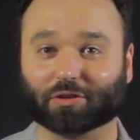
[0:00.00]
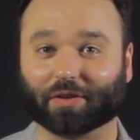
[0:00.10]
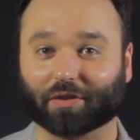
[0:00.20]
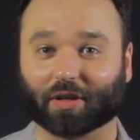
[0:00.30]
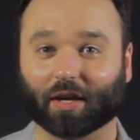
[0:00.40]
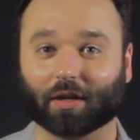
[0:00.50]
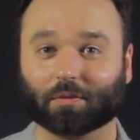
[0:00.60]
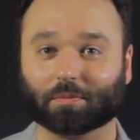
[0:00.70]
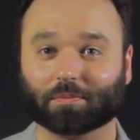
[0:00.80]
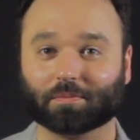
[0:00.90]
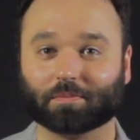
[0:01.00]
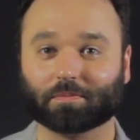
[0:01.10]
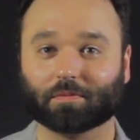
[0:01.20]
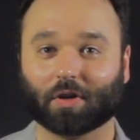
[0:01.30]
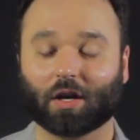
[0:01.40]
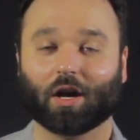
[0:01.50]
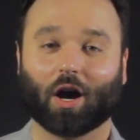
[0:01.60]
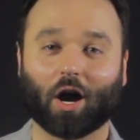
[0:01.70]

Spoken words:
7 again.